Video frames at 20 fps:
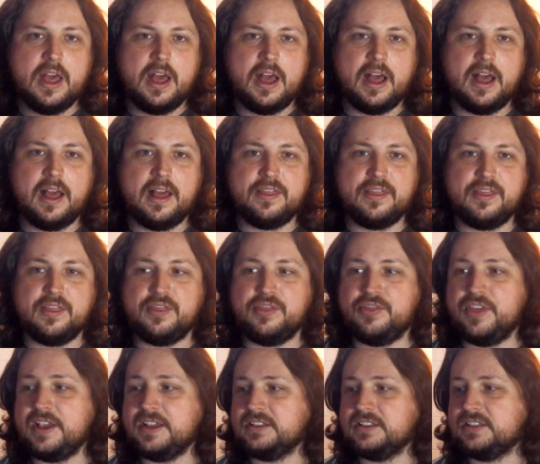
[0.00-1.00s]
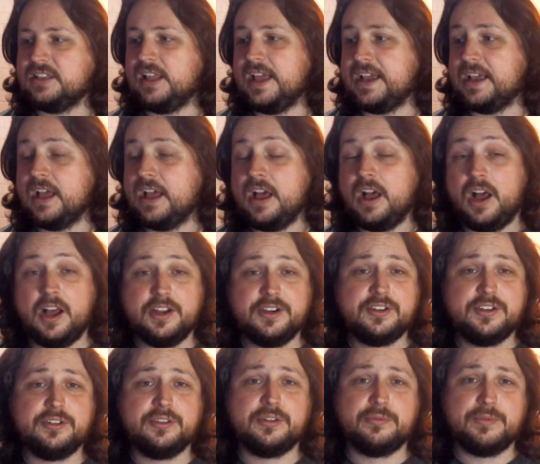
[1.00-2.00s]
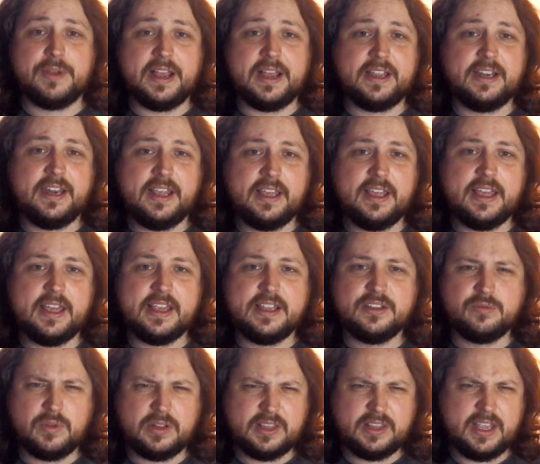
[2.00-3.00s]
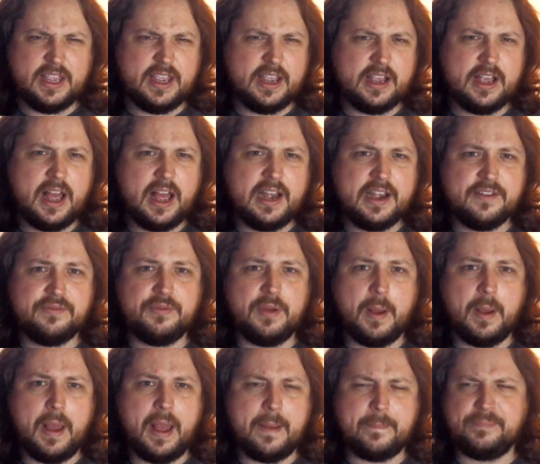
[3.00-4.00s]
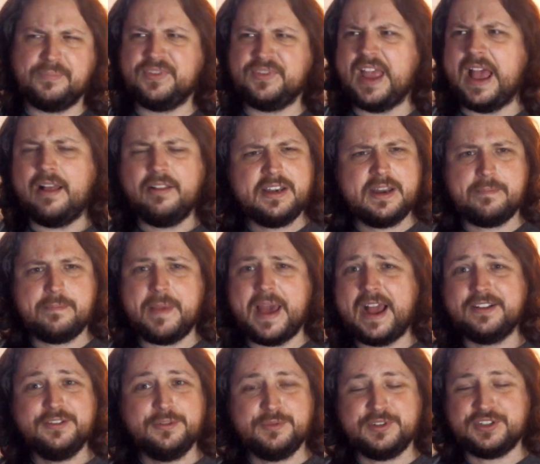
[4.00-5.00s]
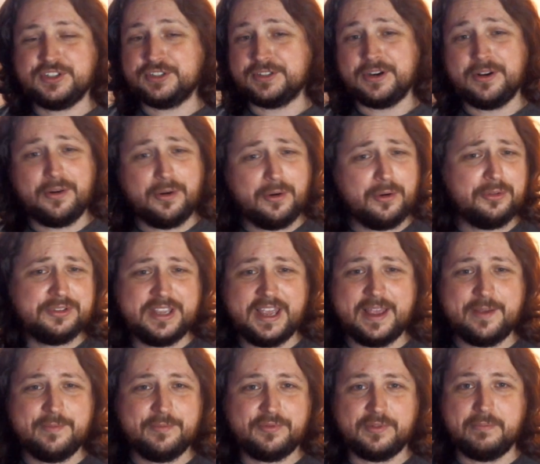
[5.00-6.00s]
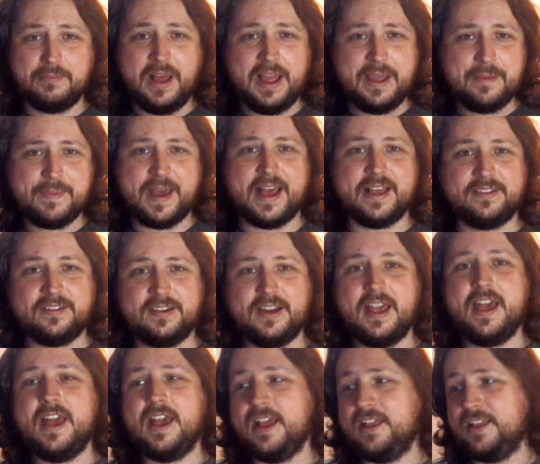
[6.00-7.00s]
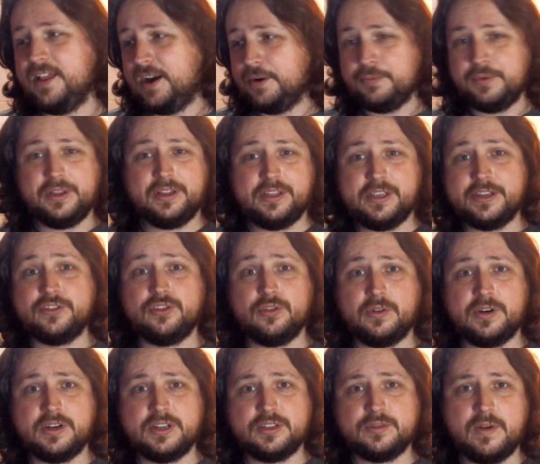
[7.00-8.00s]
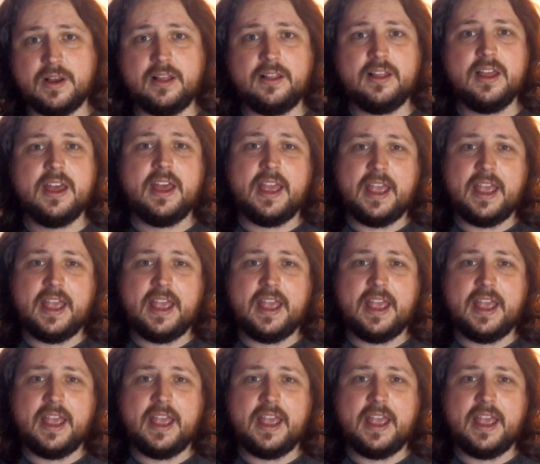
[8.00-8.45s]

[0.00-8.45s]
Uh, things like Hunter the Reckoning is what they kind of tallied it back to, which is an old game from my past and that I really enjoyed as well.